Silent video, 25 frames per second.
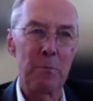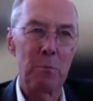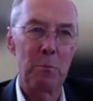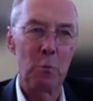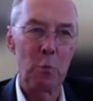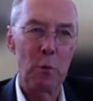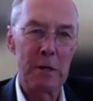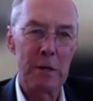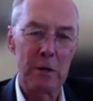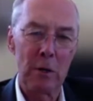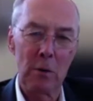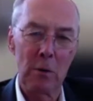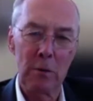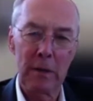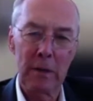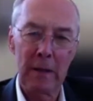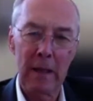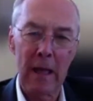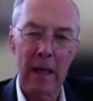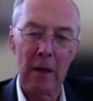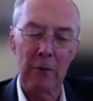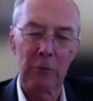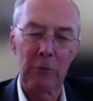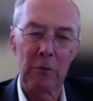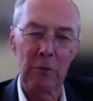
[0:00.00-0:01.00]
we don't
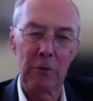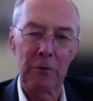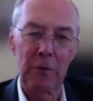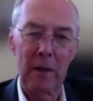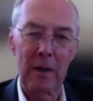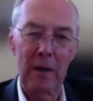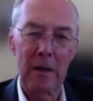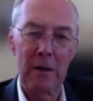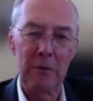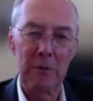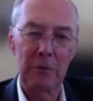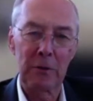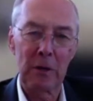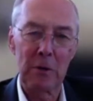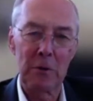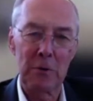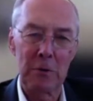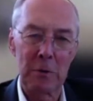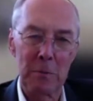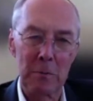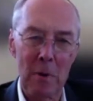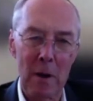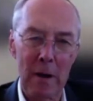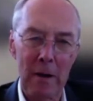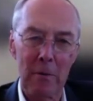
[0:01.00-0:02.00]
exercise our
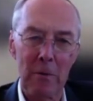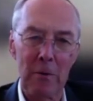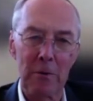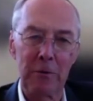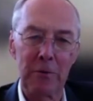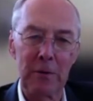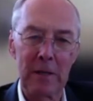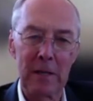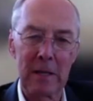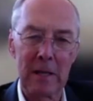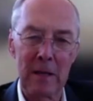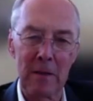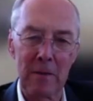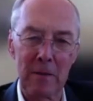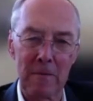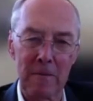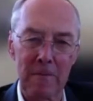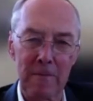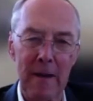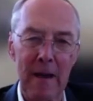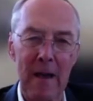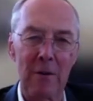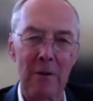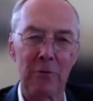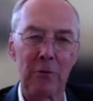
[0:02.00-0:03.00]
democracy in the
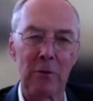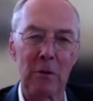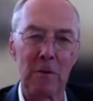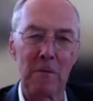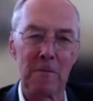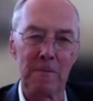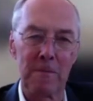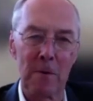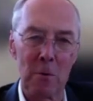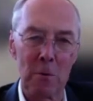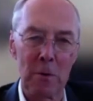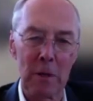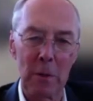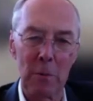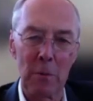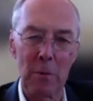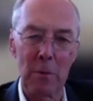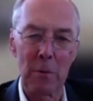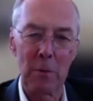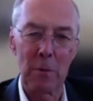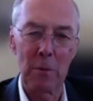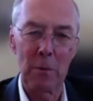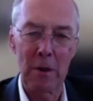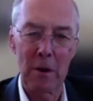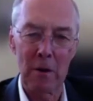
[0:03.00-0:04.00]
fashion of voting
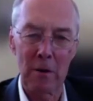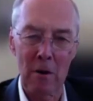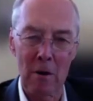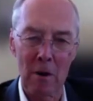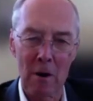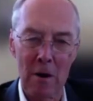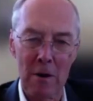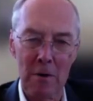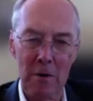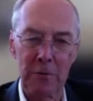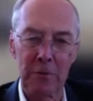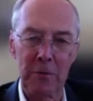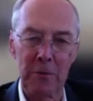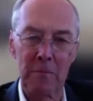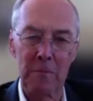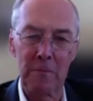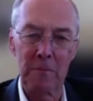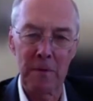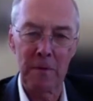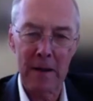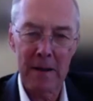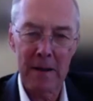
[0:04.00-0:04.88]
with our hearts and